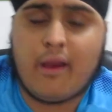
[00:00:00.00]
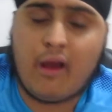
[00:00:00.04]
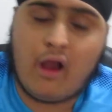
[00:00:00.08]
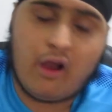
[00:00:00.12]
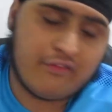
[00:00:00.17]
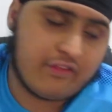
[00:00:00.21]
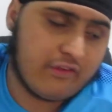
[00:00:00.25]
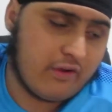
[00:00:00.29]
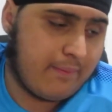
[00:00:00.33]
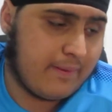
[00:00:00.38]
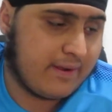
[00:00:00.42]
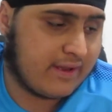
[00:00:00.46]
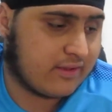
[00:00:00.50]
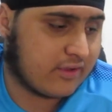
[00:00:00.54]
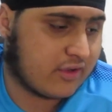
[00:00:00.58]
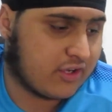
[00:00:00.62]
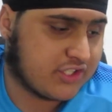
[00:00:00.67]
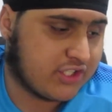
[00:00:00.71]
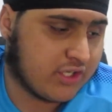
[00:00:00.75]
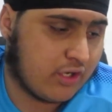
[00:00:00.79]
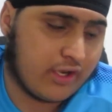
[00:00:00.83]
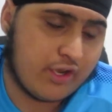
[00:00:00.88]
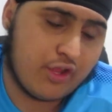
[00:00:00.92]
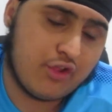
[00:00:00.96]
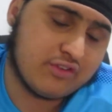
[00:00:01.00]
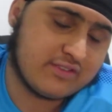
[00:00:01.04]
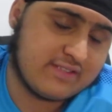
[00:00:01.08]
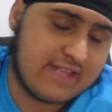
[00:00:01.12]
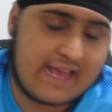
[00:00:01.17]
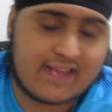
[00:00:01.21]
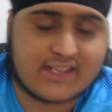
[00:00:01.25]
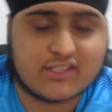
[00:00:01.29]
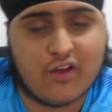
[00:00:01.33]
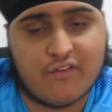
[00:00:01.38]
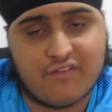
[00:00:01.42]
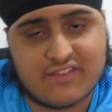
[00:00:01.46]
after repeating the Koscielny, who's
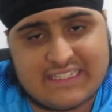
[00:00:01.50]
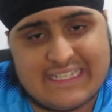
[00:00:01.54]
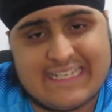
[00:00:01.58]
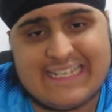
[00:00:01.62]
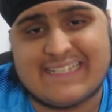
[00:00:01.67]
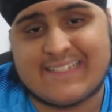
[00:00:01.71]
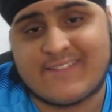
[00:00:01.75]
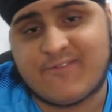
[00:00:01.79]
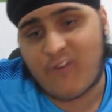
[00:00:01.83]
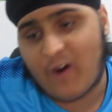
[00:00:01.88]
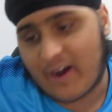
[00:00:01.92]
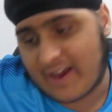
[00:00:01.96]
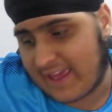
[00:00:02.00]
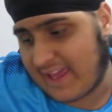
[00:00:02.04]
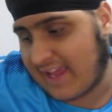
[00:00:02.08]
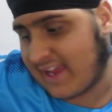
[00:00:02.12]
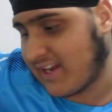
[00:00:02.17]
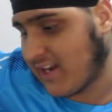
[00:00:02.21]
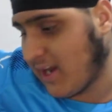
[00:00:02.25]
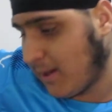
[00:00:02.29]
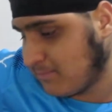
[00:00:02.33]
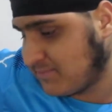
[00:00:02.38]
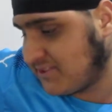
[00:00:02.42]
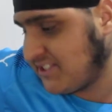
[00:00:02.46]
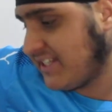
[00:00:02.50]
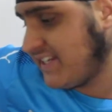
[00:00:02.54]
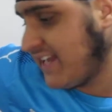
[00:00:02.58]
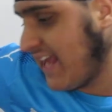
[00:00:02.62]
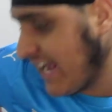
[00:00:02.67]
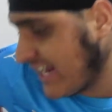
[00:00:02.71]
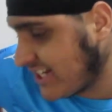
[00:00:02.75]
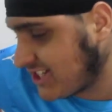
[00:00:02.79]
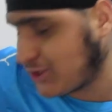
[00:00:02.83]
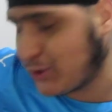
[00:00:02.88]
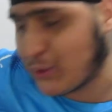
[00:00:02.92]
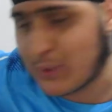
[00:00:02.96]
next? Obviously, he's fucking numpty
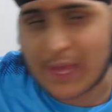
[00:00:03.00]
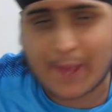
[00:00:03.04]
next to